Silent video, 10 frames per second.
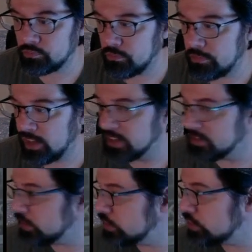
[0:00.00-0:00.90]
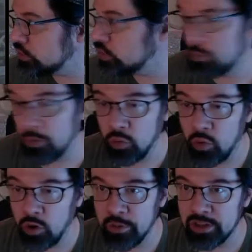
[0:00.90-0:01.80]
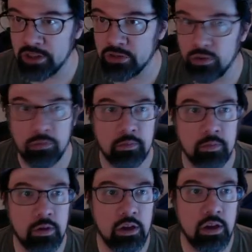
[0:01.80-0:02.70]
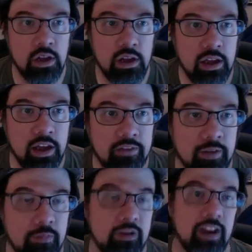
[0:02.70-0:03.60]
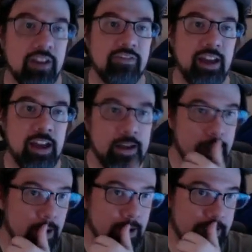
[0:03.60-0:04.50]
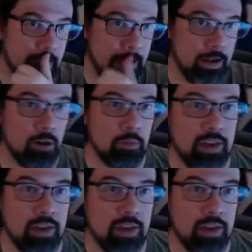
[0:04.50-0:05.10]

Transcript: it's super warm in this room. And if I put on a fan, you guys can't hear me.